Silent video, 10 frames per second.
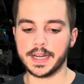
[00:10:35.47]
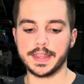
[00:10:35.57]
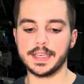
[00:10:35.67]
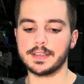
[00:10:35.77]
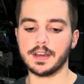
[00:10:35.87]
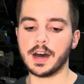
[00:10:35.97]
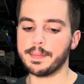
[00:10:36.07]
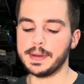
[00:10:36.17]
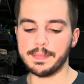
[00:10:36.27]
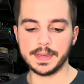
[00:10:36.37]
this
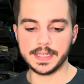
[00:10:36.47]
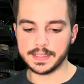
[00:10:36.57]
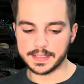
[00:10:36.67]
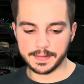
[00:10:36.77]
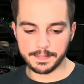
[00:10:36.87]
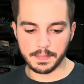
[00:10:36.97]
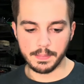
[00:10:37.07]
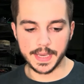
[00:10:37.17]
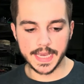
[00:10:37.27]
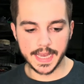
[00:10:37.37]
omnipotent
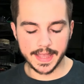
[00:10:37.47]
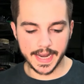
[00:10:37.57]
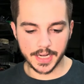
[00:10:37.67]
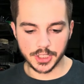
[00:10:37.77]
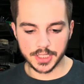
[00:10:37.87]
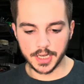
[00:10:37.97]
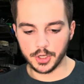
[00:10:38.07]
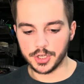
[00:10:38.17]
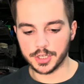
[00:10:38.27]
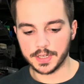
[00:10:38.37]
being that can just
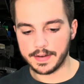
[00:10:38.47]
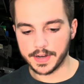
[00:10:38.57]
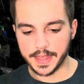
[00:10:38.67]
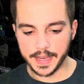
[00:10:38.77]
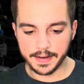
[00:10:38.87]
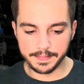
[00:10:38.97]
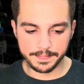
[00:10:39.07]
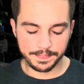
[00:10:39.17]
endure everything.